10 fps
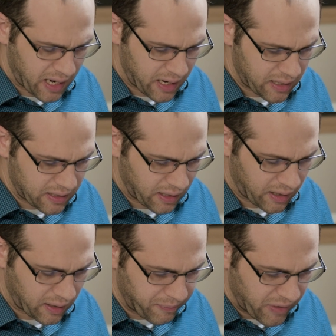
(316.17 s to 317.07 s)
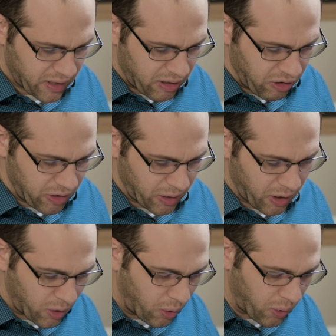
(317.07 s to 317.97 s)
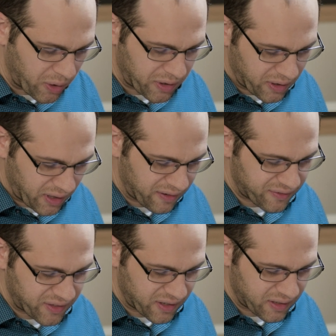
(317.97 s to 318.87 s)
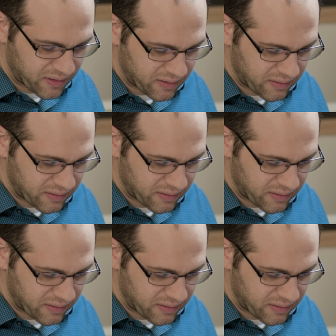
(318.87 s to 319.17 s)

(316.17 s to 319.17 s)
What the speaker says: and a quarter of the